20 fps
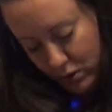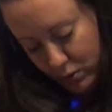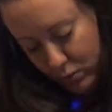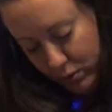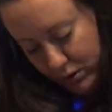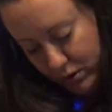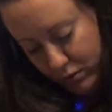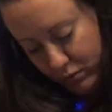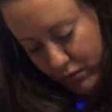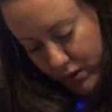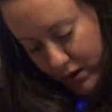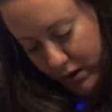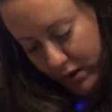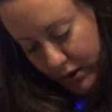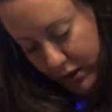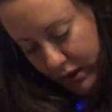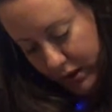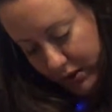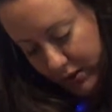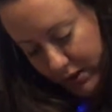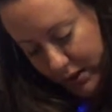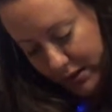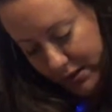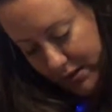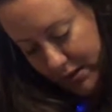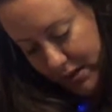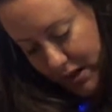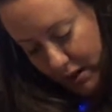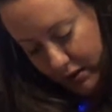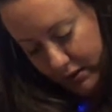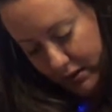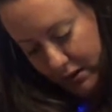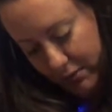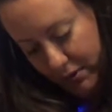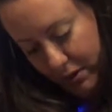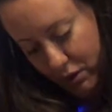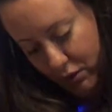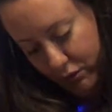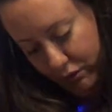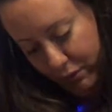with the red onion, it's not going
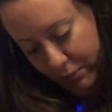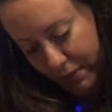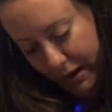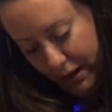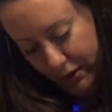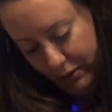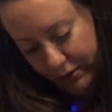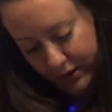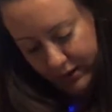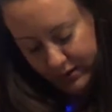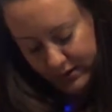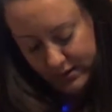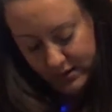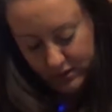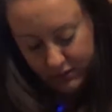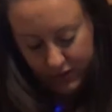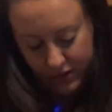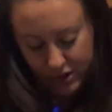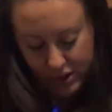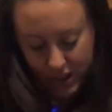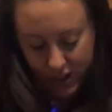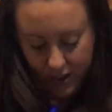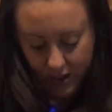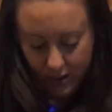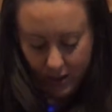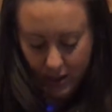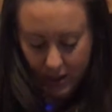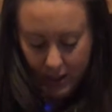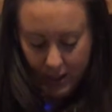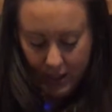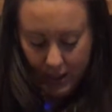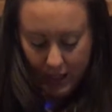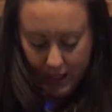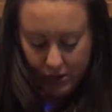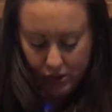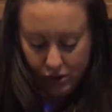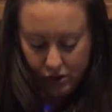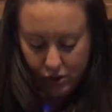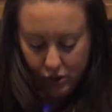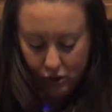to be overpowering in the ceviche.
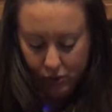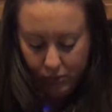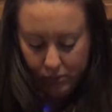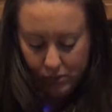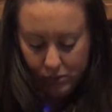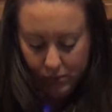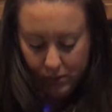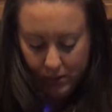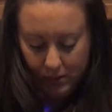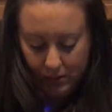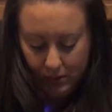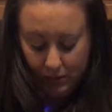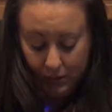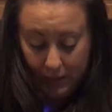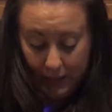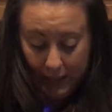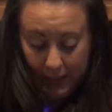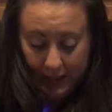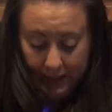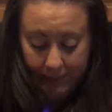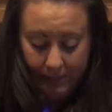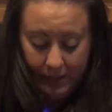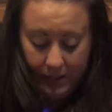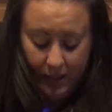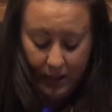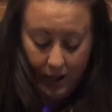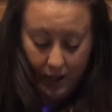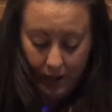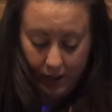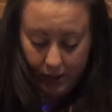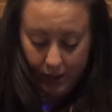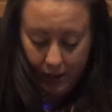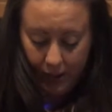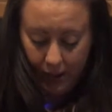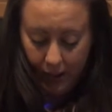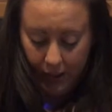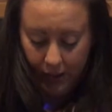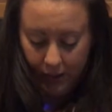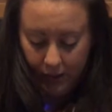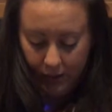And so between the lime and the
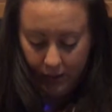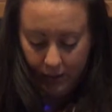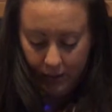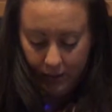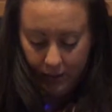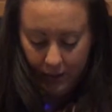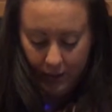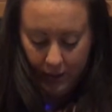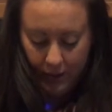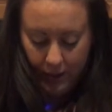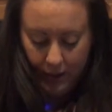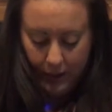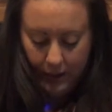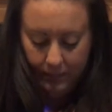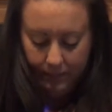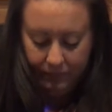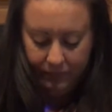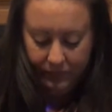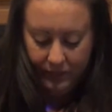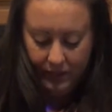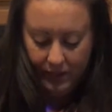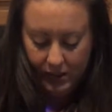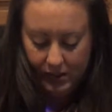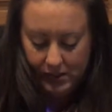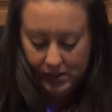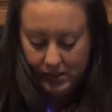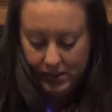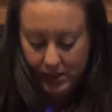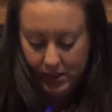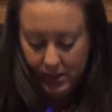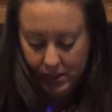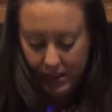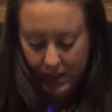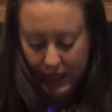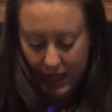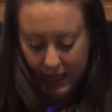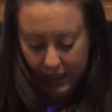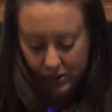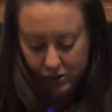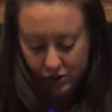onion, the acidity
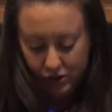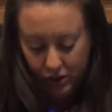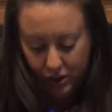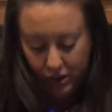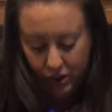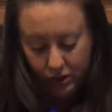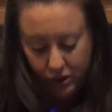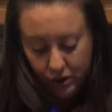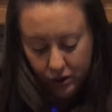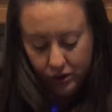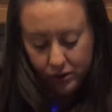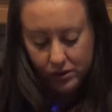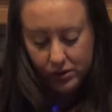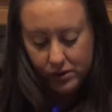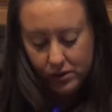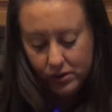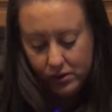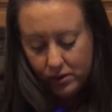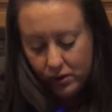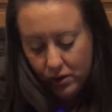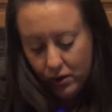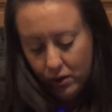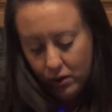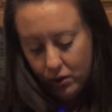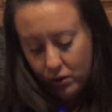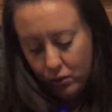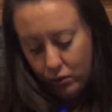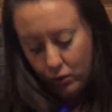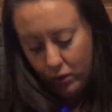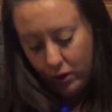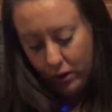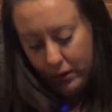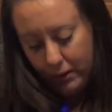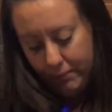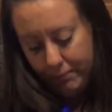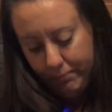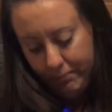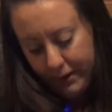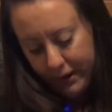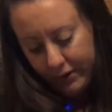actually cooks or
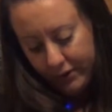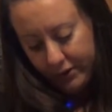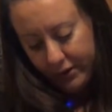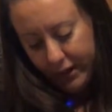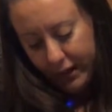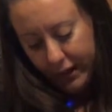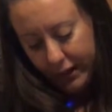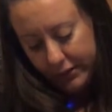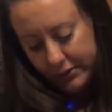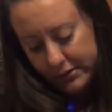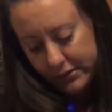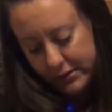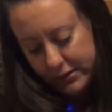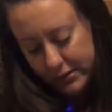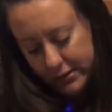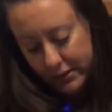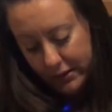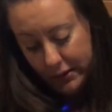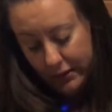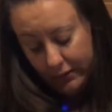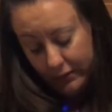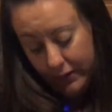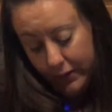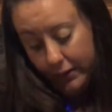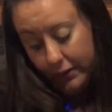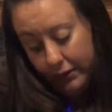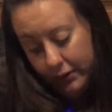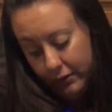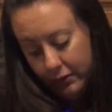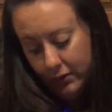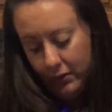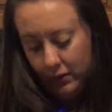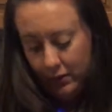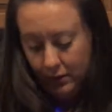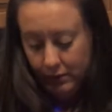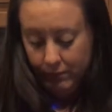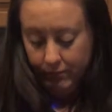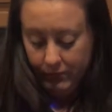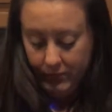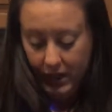marinates and then
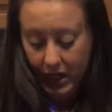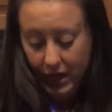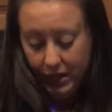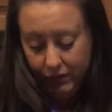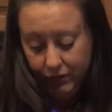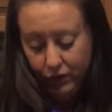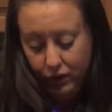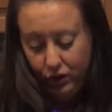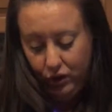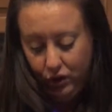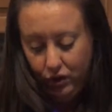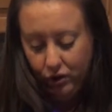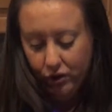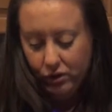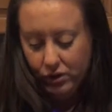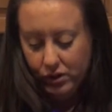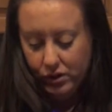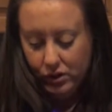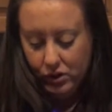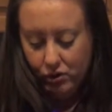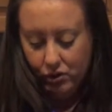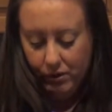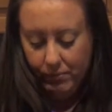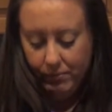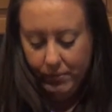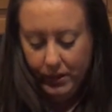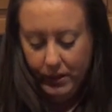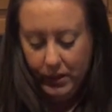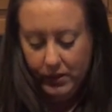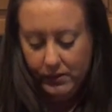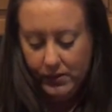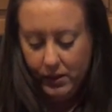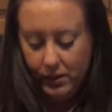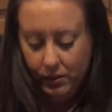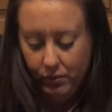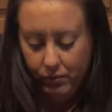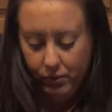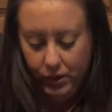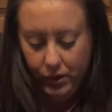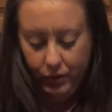kind of cures the shrimp and gives it
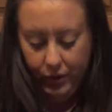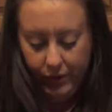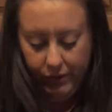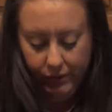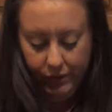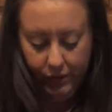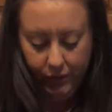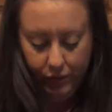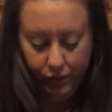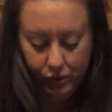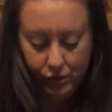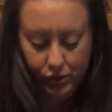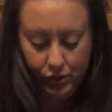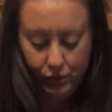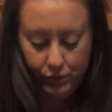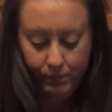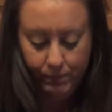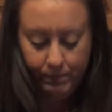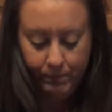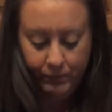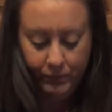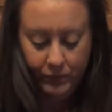a really great flavor. So